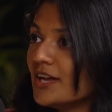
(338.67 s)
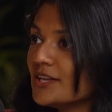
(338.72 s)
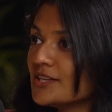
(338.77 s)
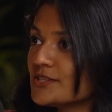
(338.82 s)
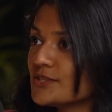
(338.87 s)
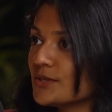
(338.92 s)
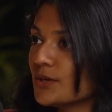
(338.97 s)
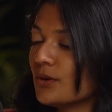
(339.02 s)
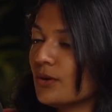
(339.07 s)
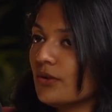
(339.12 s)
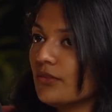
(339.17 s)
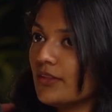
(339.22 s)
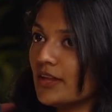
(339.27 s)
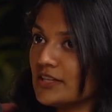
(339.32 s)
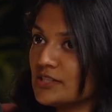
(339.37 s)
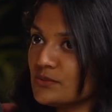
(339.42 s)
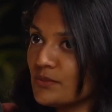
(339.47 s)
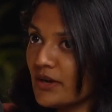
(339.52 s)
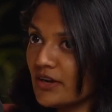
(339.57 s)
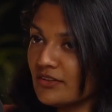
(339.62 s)
So
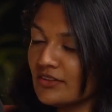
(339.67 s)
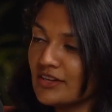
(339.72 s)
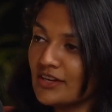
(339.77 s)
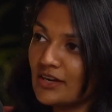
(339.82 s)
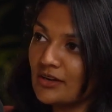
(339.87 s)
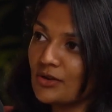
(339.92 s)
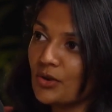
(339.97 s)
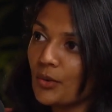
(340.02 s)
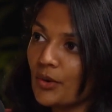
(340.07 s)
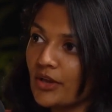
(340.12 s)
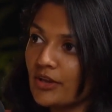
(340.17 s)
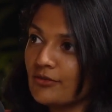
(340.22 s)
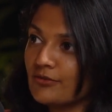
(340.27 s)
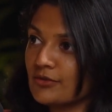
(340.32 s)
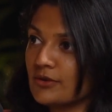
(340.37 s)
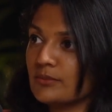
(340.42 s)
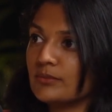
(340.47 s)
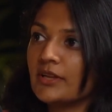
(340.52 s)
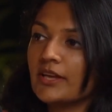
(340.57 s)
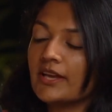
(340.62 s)
that's where they are going
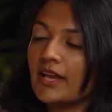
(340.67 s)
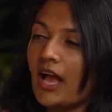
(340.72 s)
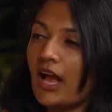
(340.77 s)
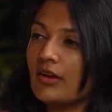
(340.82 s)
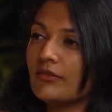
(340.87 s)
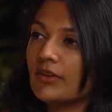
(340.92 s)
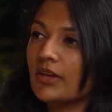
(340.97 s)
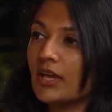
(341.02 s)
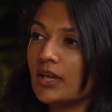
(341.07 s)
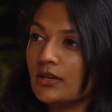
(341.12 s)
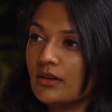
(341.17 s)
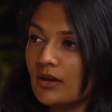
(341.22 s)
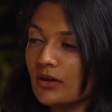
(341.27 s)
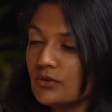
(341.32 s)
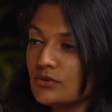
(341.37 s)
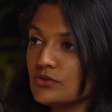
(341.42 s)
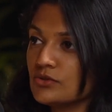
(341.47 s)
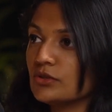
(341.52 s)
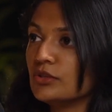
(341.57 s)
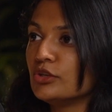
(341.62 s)
from, like having
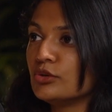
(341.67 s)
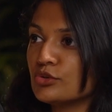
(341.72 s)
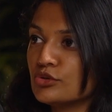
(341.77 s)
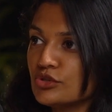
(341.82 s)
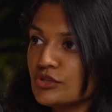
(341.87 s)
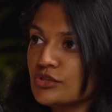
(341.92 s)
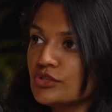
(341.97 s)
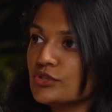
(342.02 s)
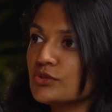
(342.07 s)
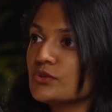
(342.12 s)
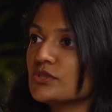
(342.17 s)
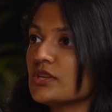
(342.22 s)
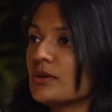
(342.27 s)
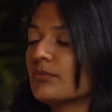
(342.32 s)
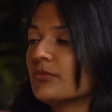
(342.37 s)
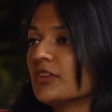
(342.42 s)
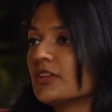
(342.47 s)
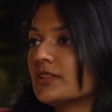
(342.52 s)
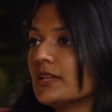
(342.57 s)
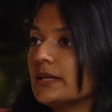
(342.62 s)
in-house solutions to
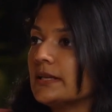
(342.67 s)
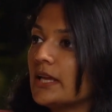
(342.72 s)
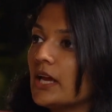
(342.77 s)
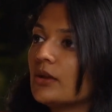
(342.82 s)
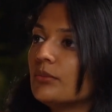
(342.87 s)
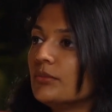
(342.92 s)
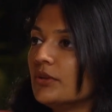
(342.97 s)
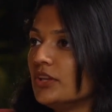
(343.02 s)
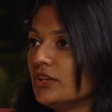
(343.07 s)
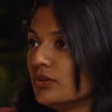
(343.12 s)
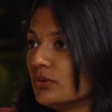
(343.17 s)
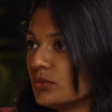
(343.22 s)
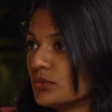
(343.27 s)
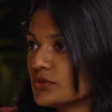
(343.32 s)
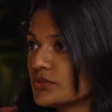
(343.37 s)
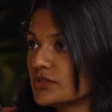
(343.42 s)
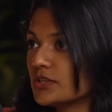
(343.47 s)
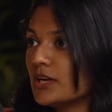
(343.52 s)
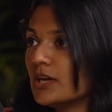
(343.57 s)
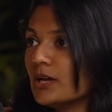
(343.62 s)
something that can be
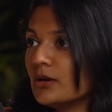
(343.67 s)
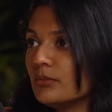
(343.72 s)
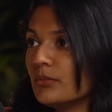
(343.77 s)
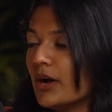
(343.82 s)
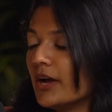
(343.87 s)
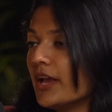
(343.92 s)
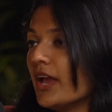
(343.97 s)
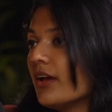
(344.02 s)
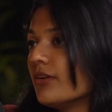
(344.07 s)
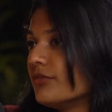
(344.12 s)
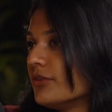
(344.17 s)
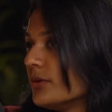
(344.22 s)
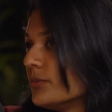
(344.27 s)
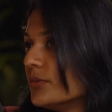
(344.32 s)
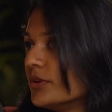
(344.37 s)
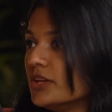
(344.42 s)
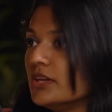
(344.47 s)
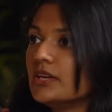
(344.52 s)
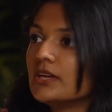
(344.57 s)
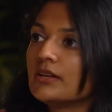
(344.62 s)
used by
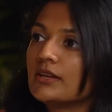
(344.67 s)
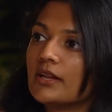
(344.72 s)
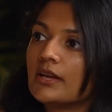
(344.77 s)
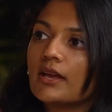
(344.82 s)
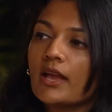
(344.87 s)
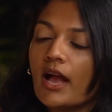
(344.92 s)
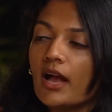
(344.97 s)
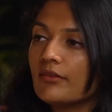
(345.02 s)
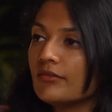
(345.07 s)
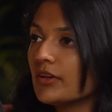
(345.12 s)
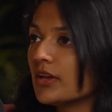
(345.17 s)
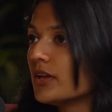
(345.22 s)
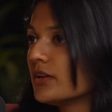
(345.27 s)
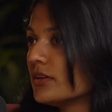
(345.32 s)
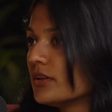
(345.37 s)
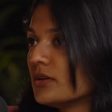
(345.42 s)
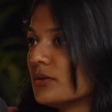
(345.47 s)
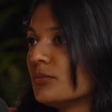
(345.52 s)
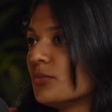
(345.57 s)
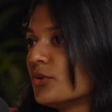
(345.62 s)
everybody and like having
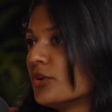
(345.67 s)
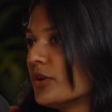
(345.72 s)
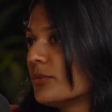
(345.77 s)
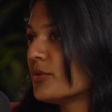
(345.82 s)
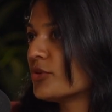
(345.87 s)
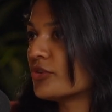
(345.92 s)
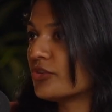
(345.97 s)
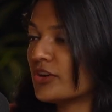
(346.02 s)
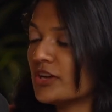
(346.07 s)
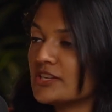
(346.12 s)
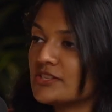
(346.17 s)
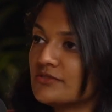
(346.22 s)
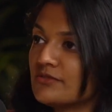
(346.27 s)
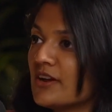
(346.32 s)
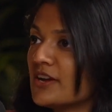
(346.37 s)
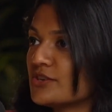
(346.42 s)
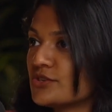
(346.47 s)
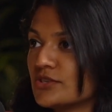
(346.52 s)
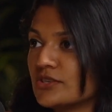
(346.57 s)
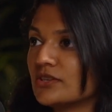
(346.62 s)
it in a more democratized
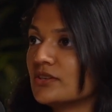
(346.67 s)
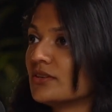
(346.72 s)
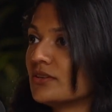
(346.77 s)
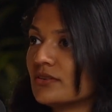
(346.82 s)
fashion.